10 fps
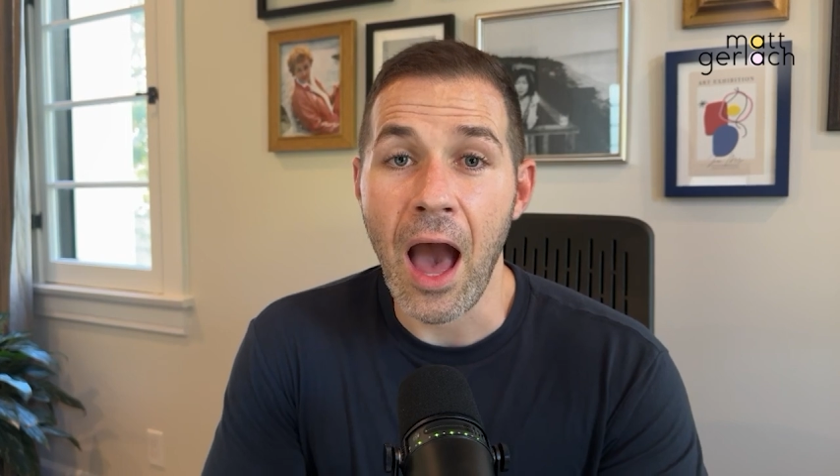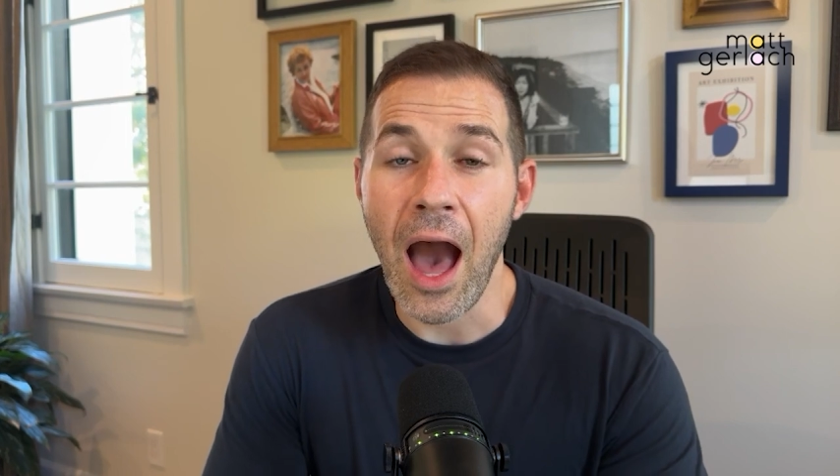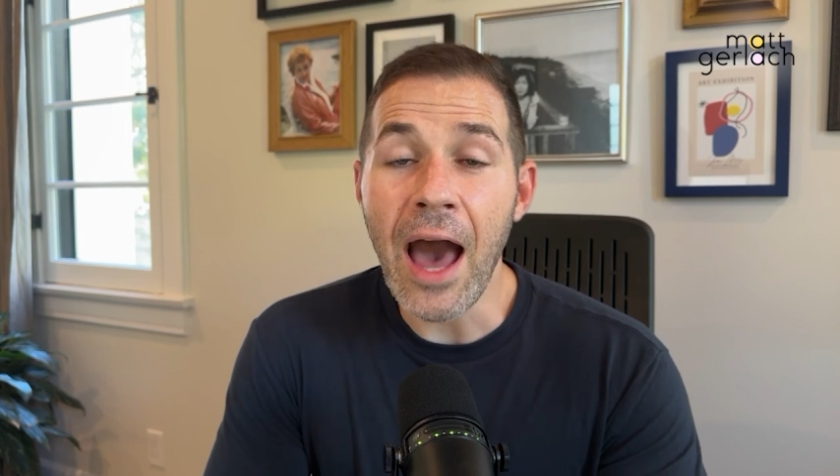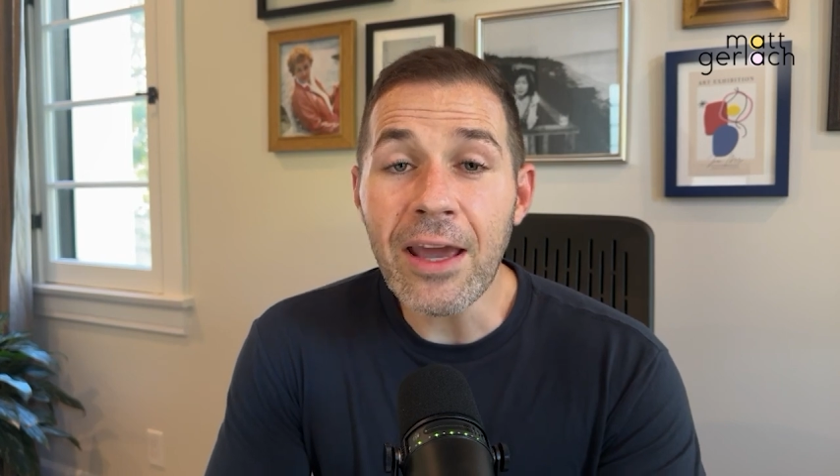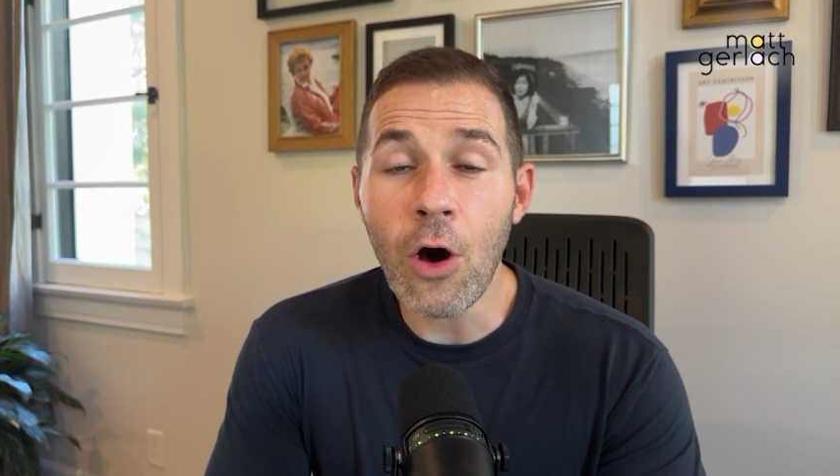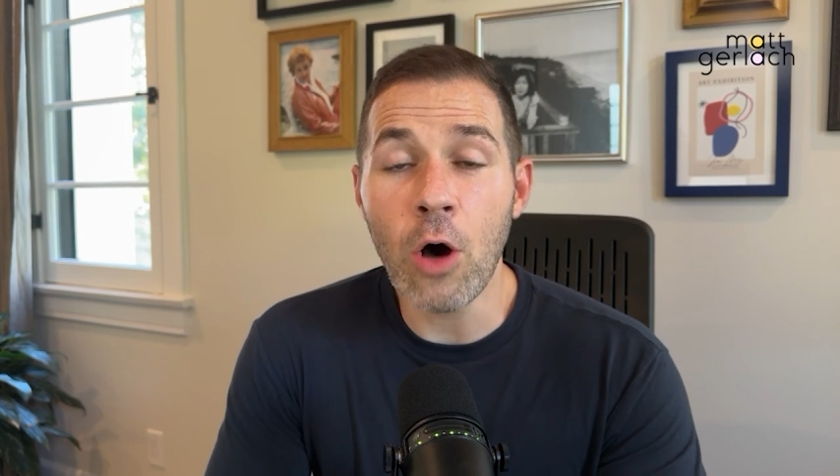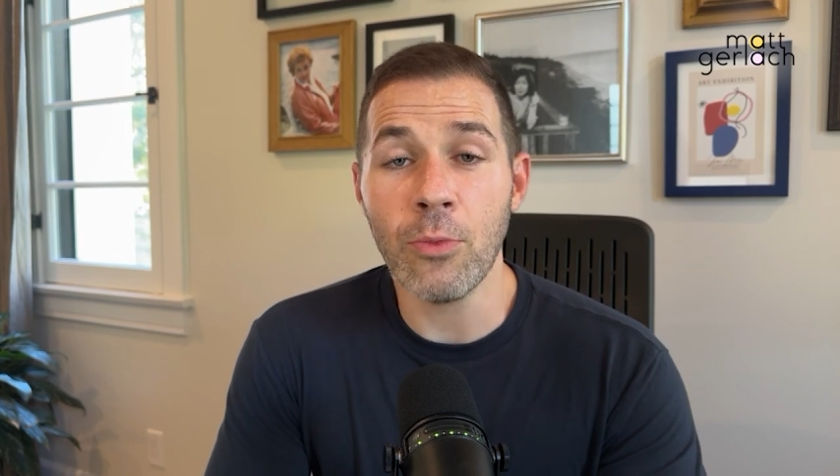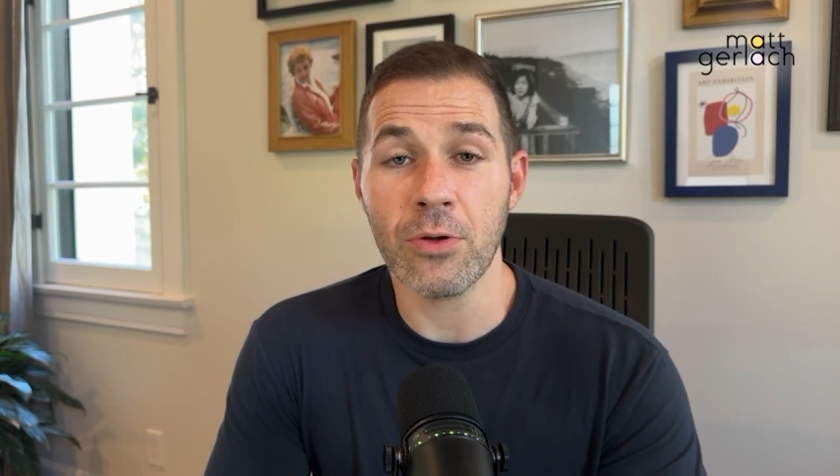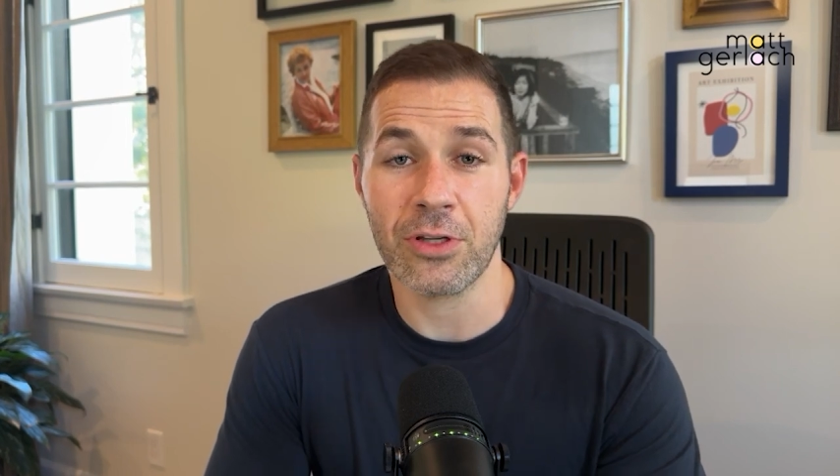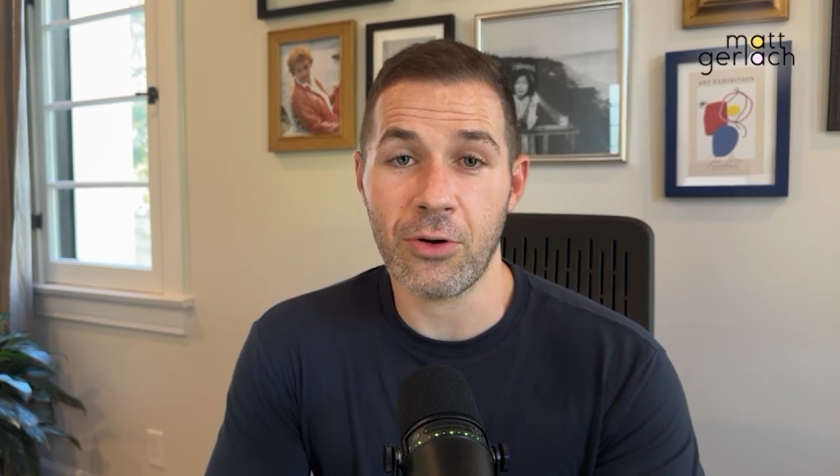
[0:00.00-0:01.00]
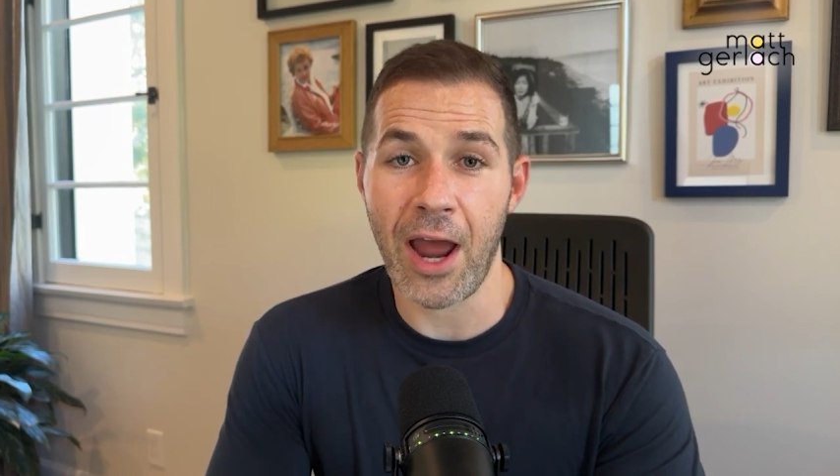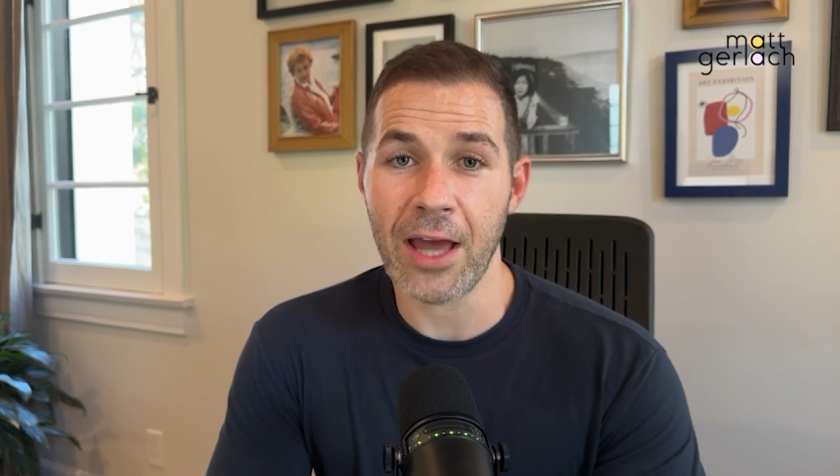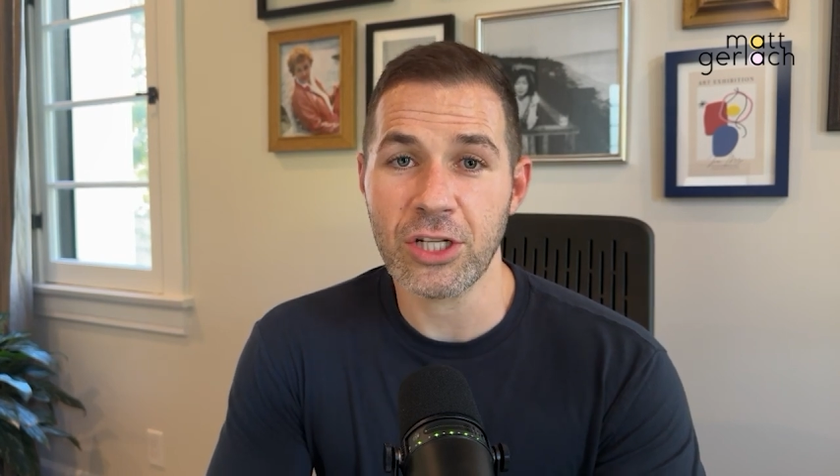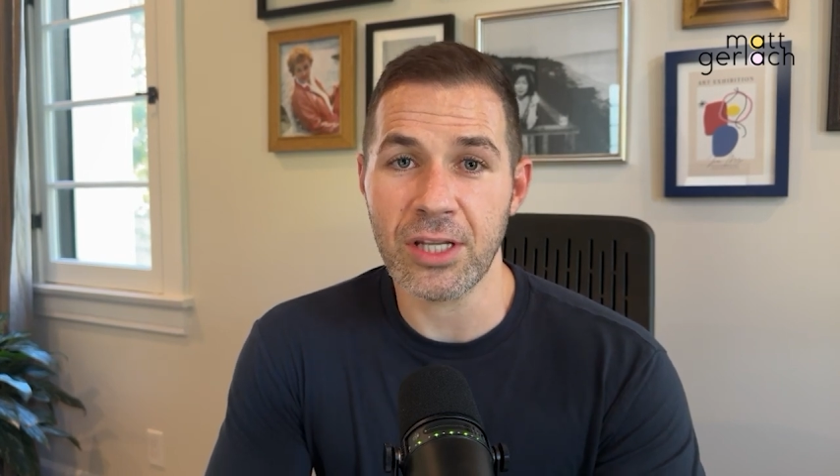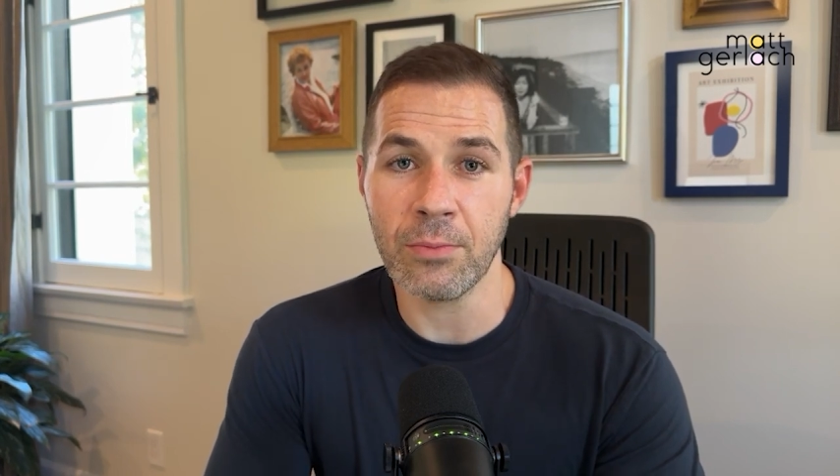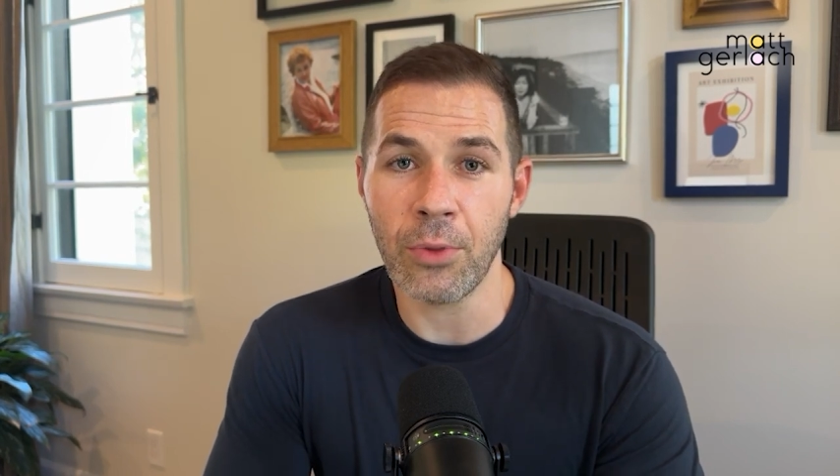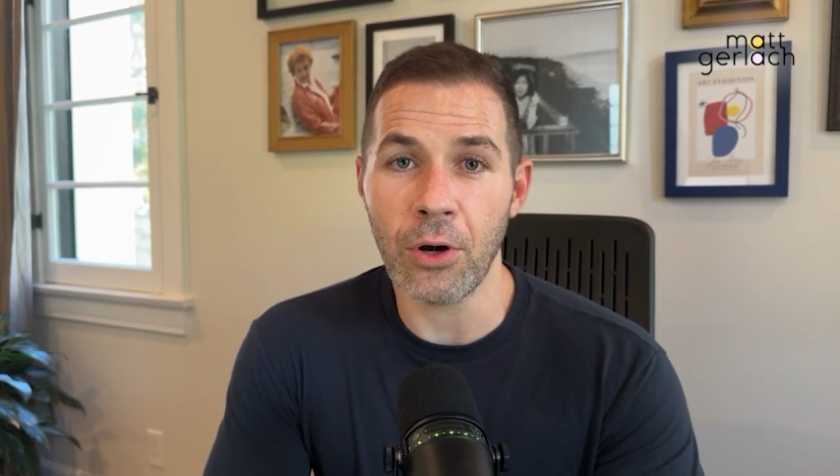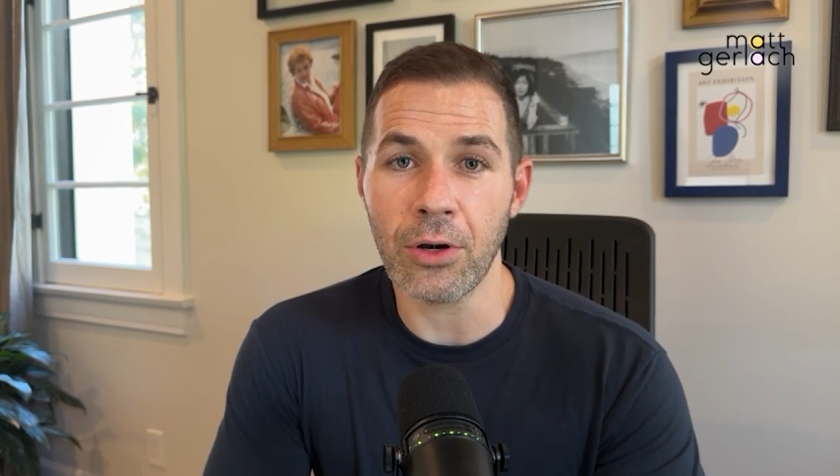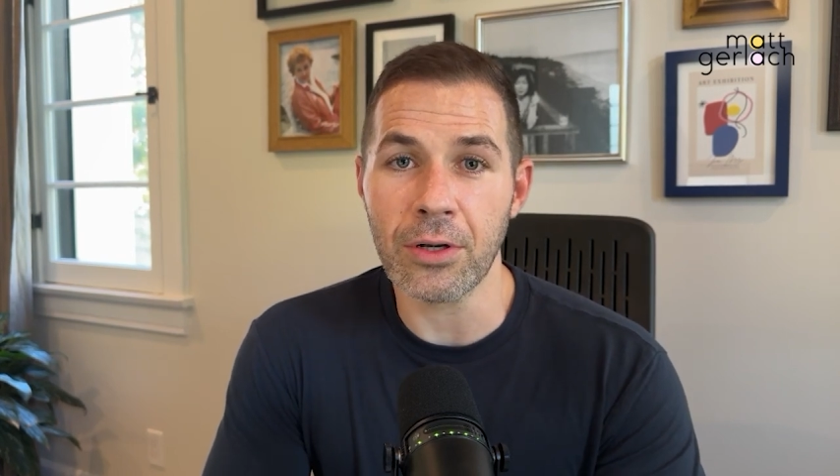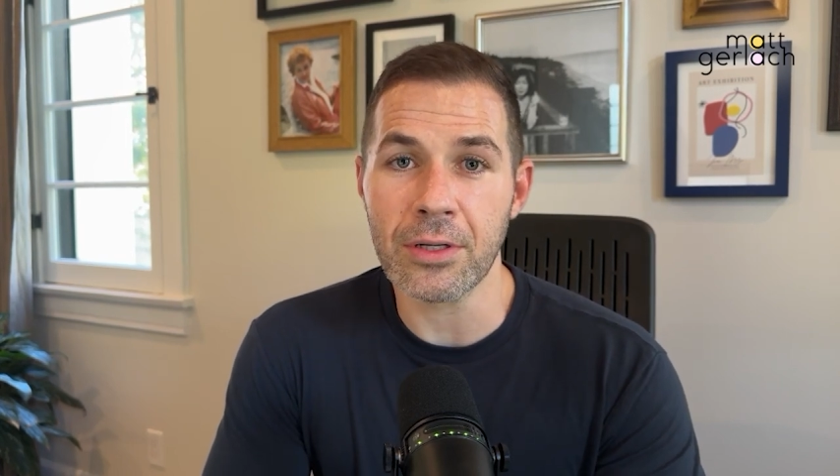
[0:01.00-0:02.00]
I almost crashed and
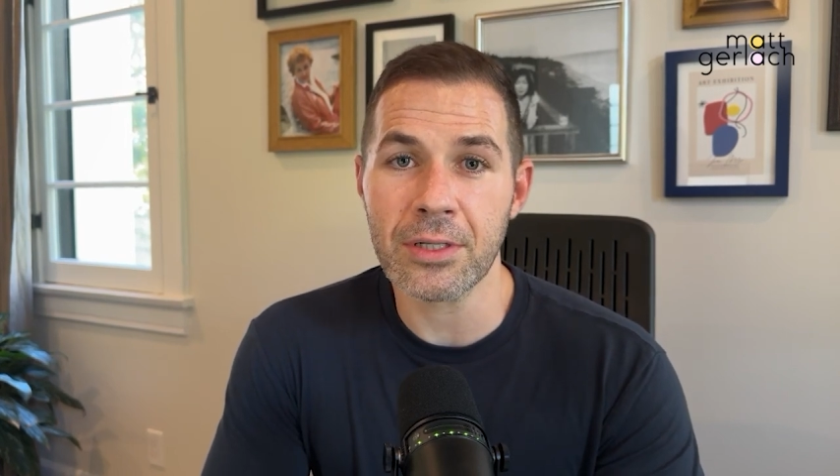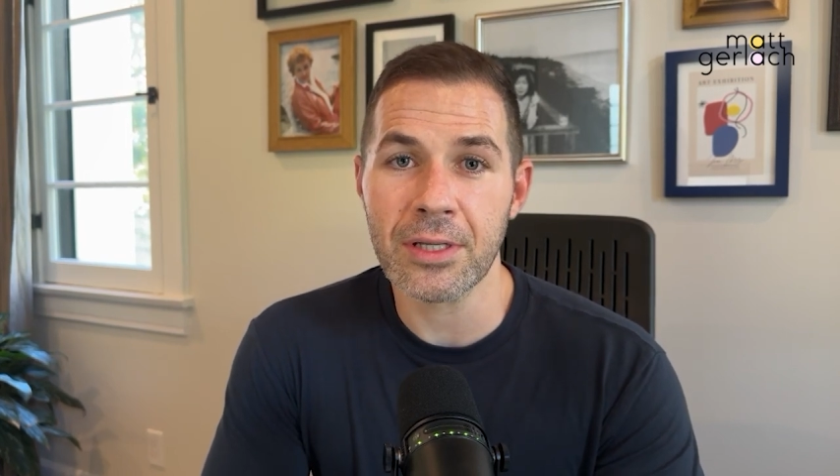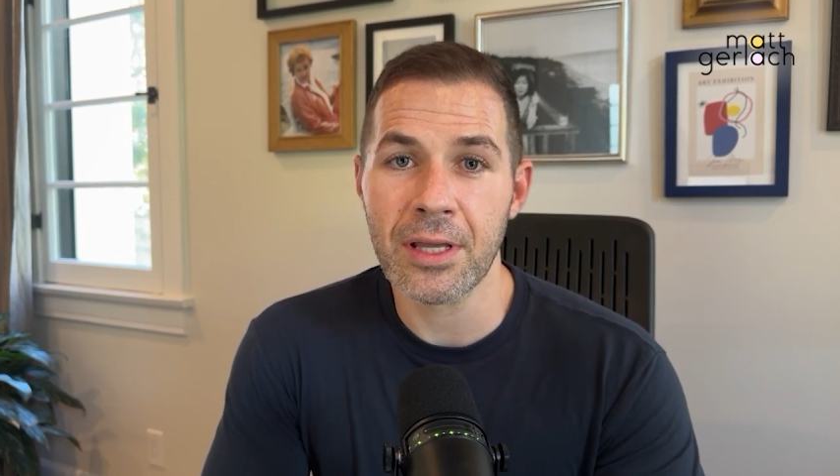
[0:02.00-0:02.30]
burned.